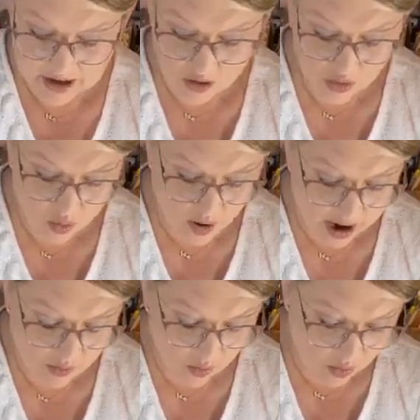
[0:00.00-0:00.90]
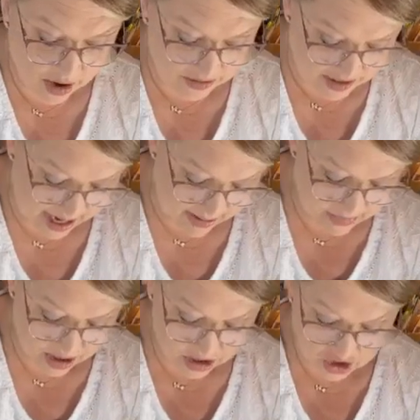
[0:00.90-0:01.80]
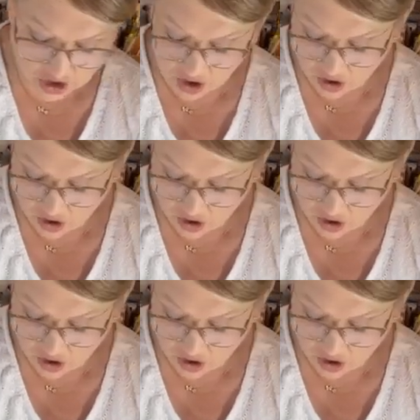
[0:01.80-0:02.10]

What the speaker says: I don't quite want that much